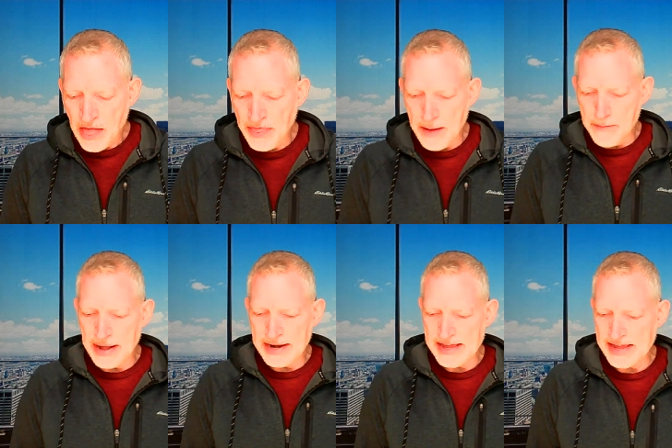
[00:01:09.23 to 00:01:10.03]
that
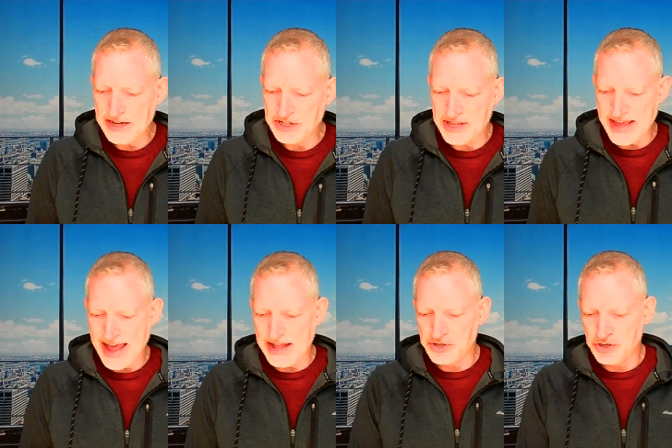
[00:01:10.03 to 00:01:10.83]
money is the
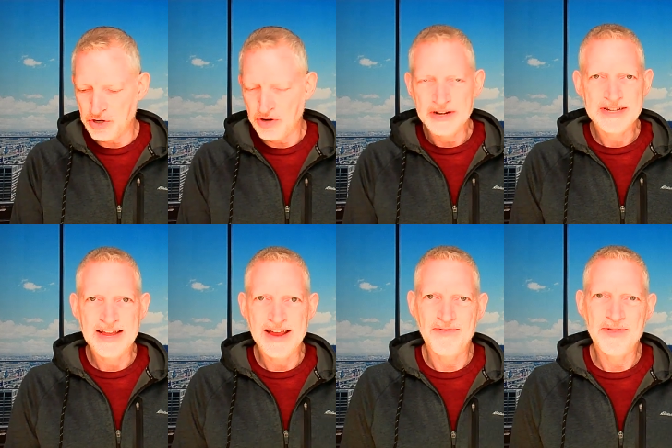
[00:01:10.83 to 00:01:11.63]
answer
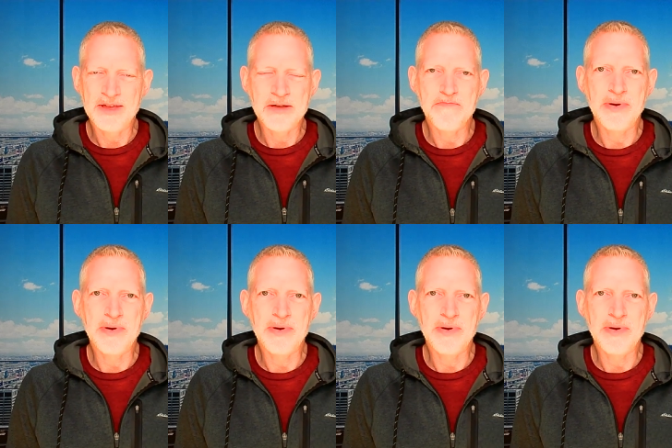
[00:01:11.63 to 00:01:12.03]
to everything,